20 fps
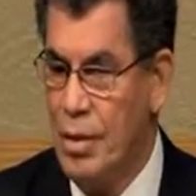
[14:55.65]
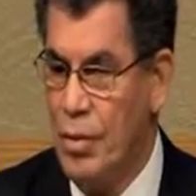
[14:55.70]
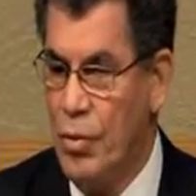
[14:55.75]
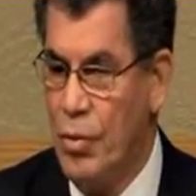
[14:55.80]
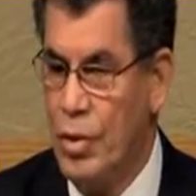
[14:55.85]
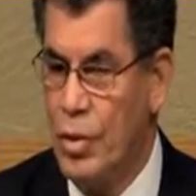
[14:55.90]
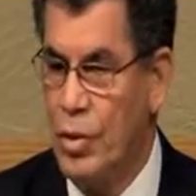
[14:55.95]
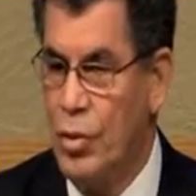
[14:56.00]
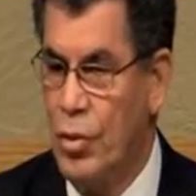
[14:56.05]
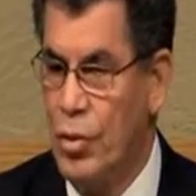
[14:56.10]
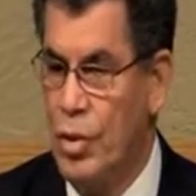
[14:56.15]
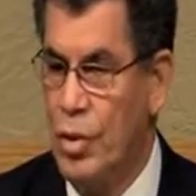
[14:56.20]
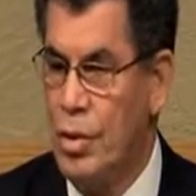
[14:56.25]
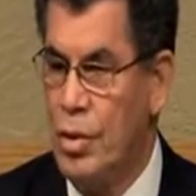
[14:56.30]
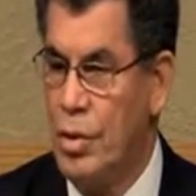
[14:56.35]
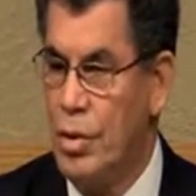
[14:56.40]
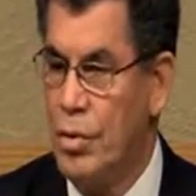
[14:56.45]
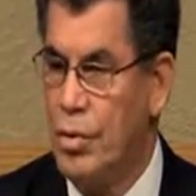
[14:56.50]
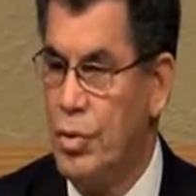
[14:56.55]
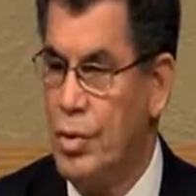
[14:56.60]
was
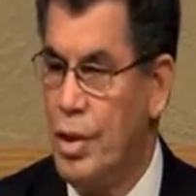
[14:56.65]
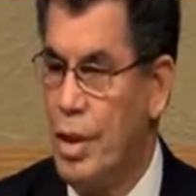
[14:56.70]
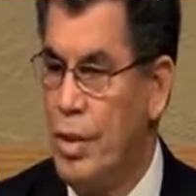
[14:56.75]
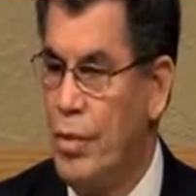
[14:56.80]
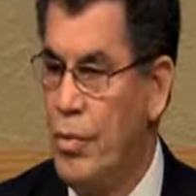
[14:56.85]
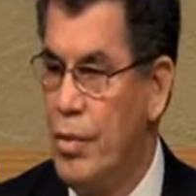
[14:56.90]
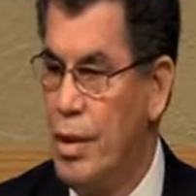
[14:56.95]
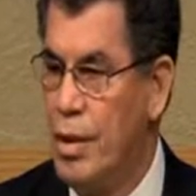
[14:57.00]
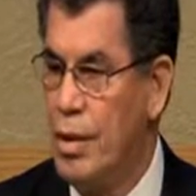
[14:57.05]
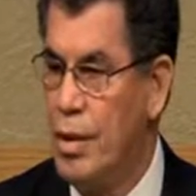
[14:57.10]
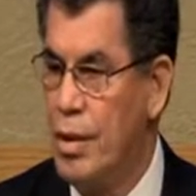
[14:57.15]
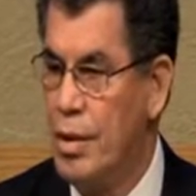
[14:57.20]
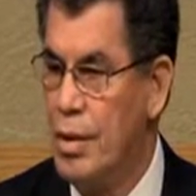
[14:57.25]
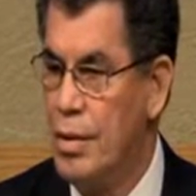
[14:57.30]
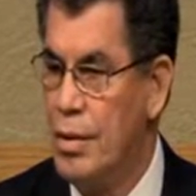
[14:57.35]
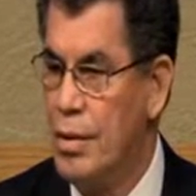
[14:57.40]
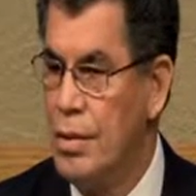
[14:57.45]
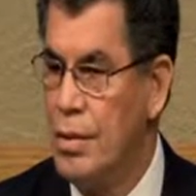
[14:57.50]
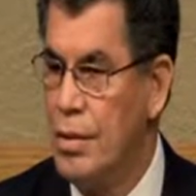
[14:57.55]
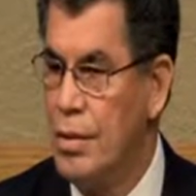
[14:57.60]
ordered to stay where?
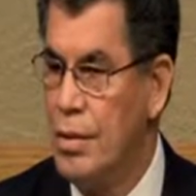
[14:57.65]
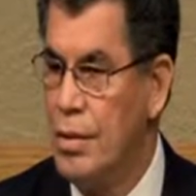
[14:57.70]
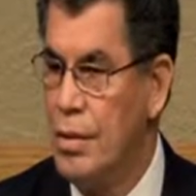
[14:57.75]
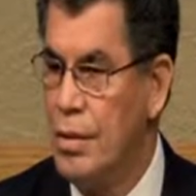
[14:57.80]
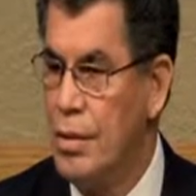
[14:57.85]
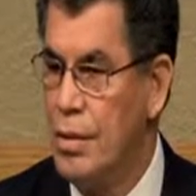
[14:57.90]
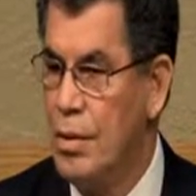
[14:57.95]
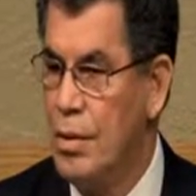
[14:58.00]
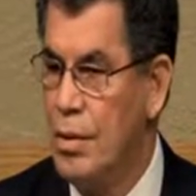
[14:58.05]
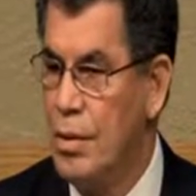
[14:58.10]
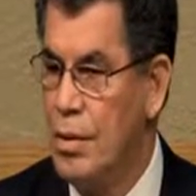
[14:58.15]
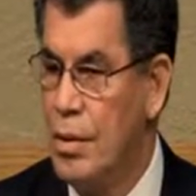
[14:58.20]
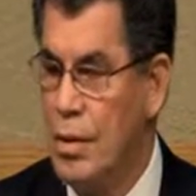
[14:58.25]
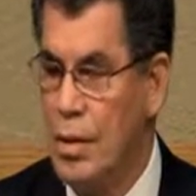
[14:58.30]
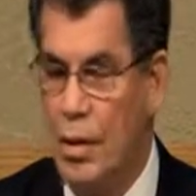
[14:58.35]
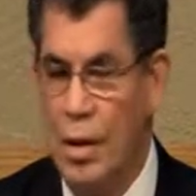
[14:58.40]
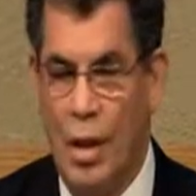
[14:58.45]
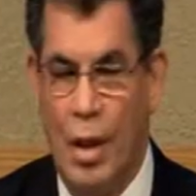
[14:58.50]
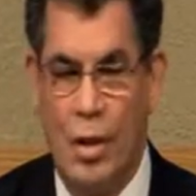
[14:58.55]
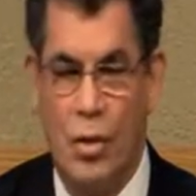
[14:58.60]

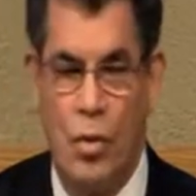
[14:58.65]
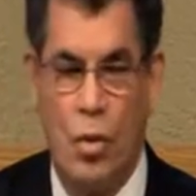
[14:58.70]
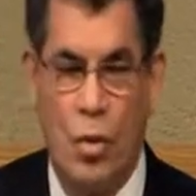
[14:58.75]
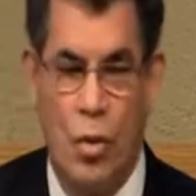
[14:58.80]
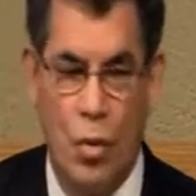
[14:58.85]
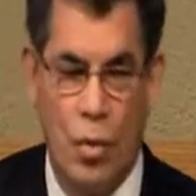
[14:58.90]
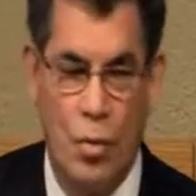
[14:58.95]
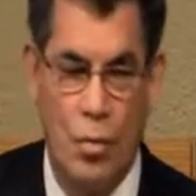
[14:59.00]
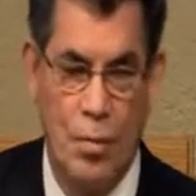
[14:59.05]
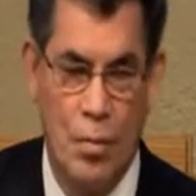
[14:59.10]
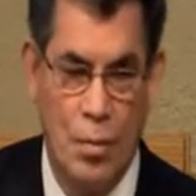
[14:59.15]
At home.